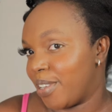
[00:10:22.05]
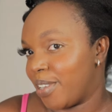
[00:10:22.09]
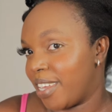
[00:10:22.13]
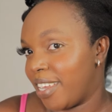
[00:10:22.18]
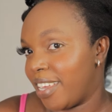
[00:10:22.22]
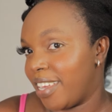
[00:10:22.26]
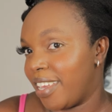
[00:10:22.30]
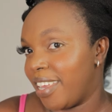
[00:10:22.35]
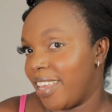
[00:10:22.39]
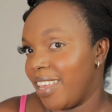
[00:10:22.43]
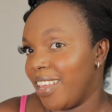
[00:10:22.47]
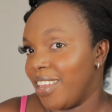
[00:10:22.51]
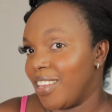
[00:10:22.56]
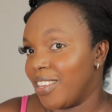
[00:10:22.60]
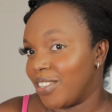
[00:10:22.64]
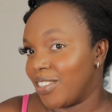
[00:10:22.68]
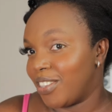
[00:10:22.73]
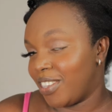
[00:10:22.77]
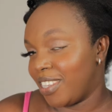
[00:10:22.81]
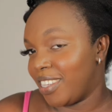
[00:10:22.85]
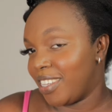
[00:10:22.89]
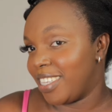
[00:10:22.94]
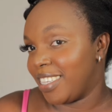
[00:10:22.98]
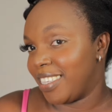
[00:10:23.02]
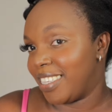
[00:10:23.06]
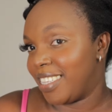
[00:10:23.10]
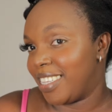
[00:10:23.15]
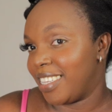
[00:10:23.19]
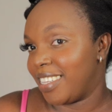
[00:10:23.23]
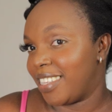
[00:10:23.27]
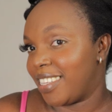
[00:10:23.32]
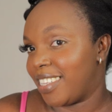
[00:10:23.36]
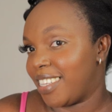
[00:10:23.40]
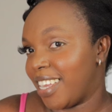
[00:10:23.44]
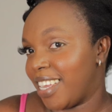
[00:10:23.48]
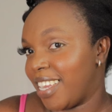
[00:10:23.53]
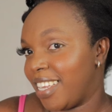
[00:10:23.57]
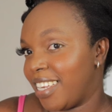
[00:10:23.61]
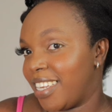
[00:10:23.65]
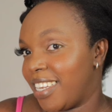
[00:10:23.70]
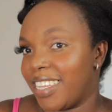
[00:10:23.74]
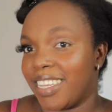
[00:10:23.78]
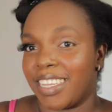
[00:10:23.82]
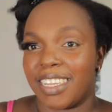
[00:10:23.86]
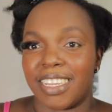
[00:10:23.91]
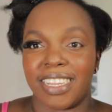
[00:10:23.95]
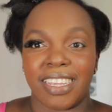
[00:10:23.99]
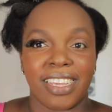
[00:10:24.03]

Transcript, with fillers: okay? So this is this side.